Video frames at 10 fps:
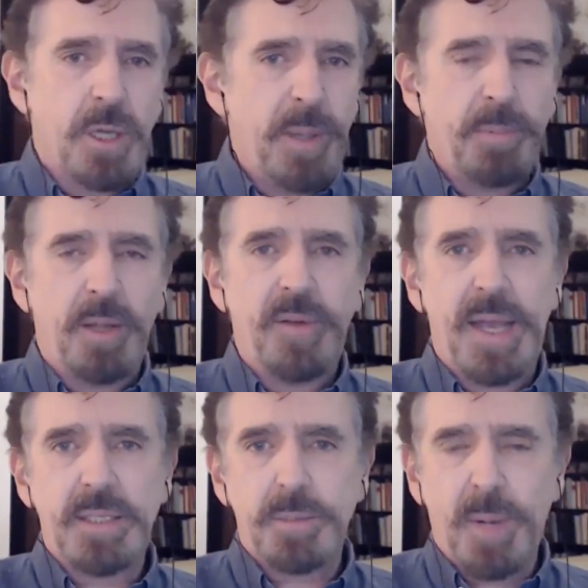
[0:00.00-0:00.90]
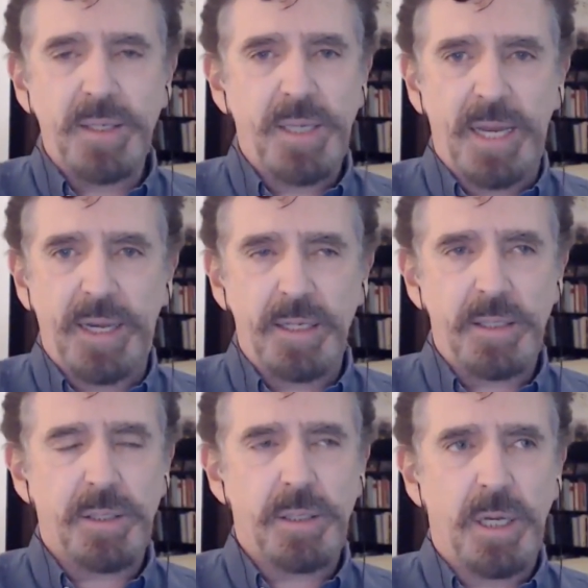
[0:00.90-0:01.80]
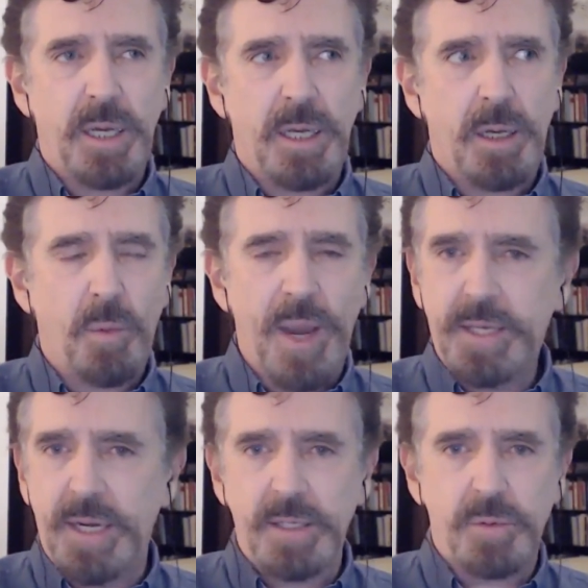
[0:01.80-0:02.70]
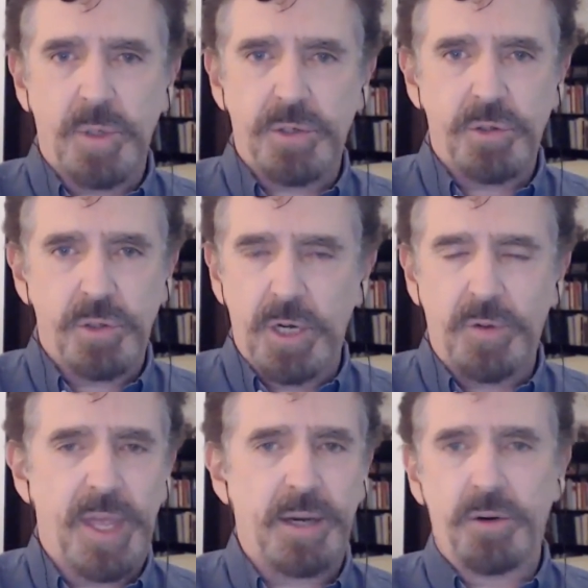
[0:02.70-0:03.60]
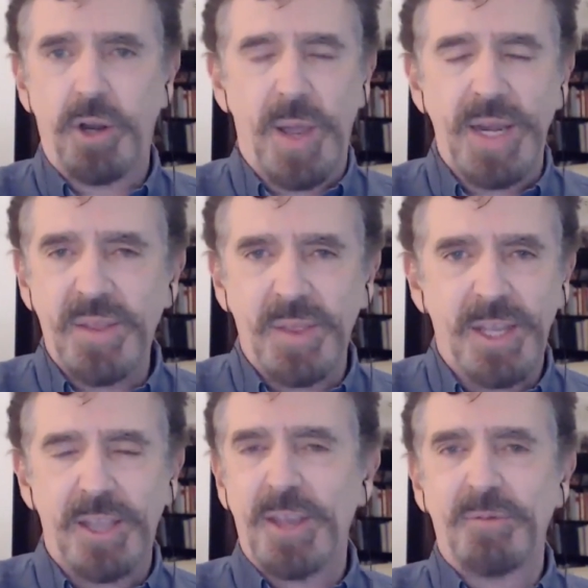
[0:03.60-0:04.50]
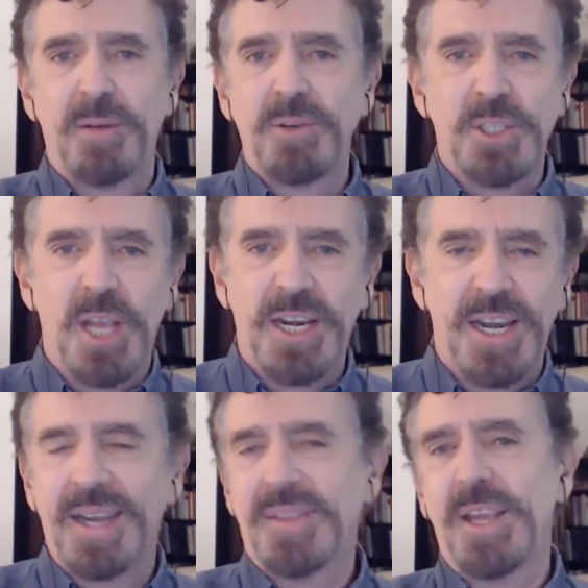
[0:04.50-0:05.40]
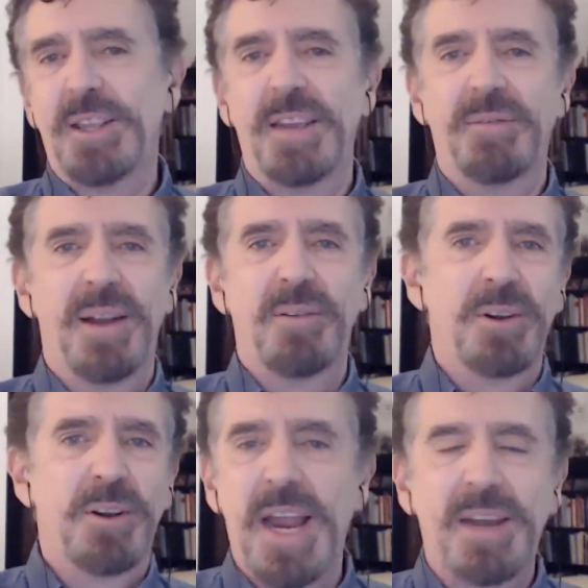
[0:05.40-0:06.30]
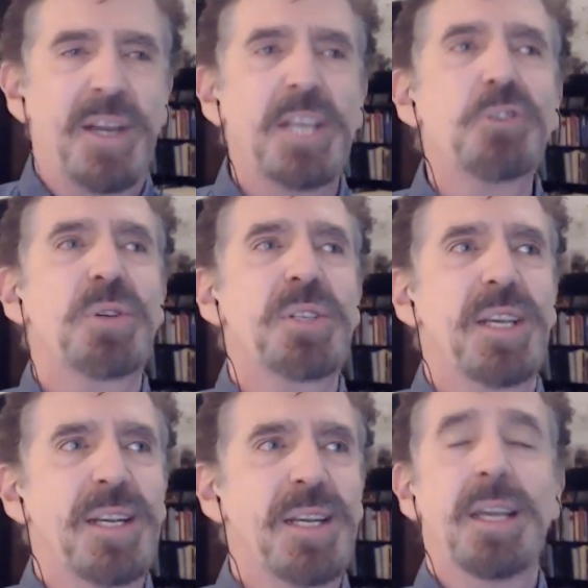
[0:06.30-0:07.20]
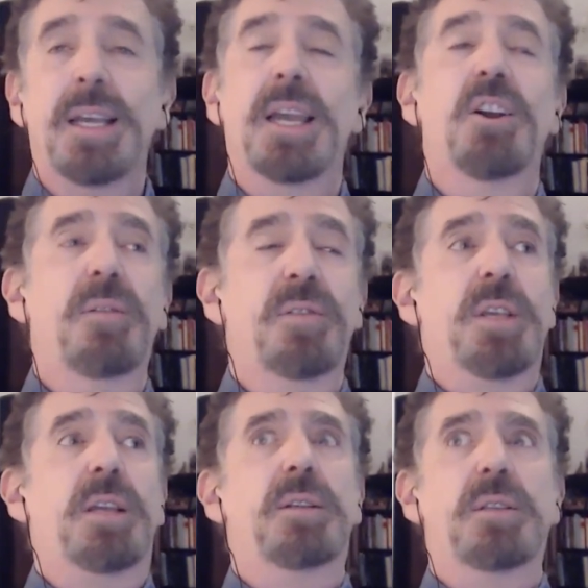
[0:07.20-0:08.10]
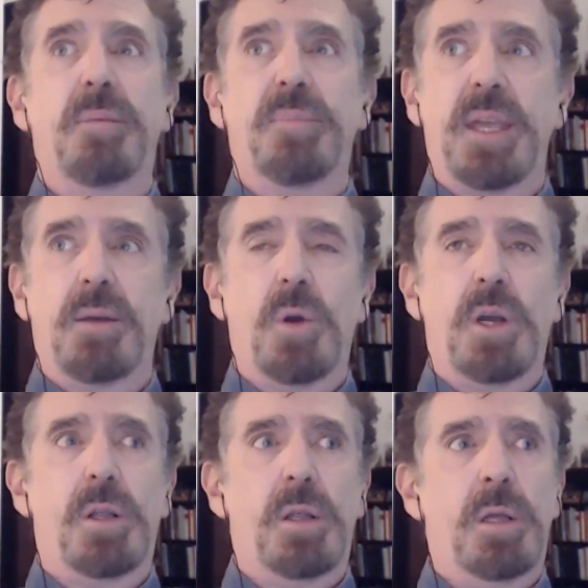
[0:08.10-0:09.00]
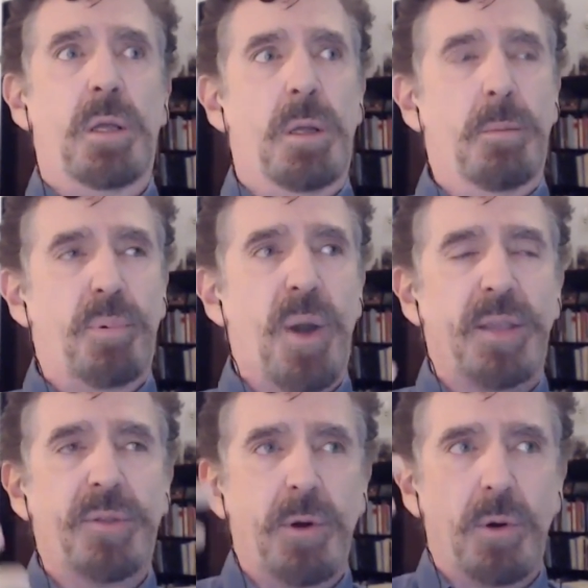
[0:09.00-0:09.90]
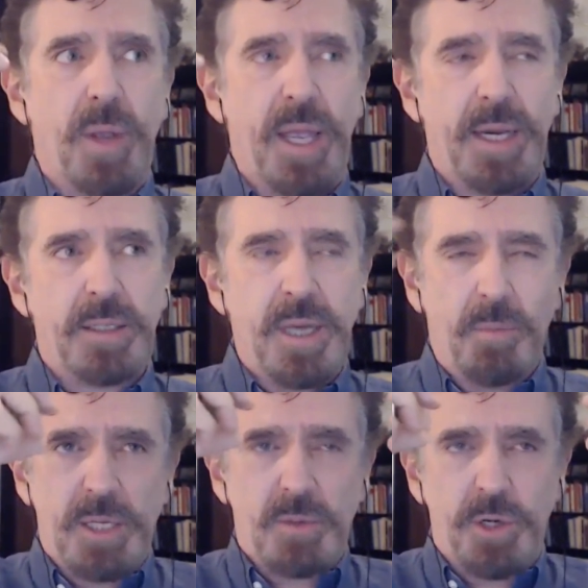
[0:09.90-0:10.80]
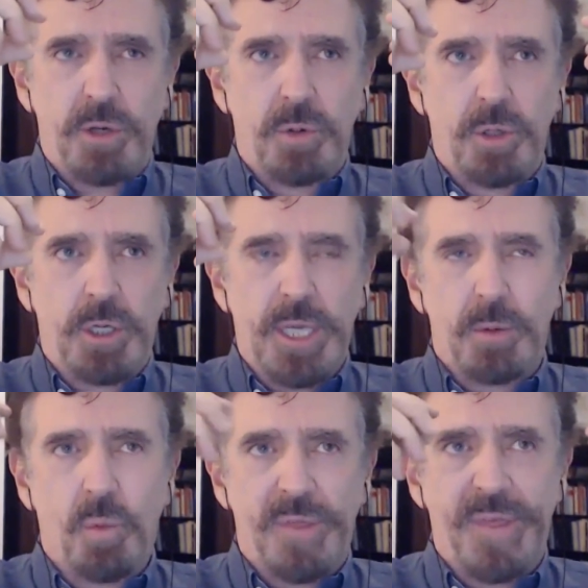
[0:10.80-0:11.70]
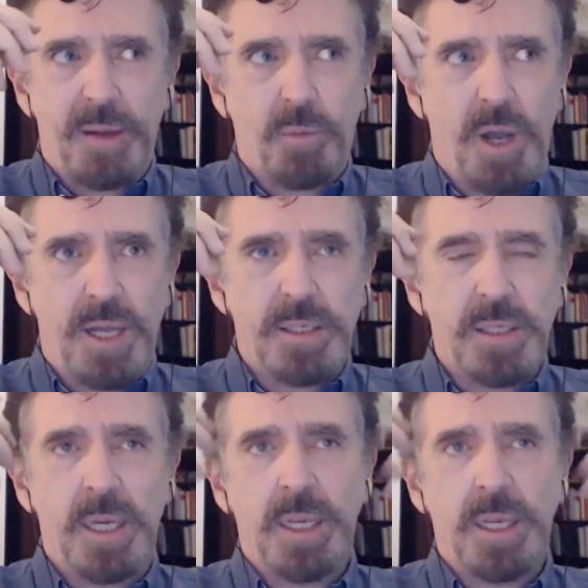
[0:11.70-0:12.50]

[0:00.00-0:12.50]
people have had spontaneous awakenings, which, they don't know they've never studied anything, they're not even interested, and all of a sudden something will break through. And in some ways, when you look at what that was,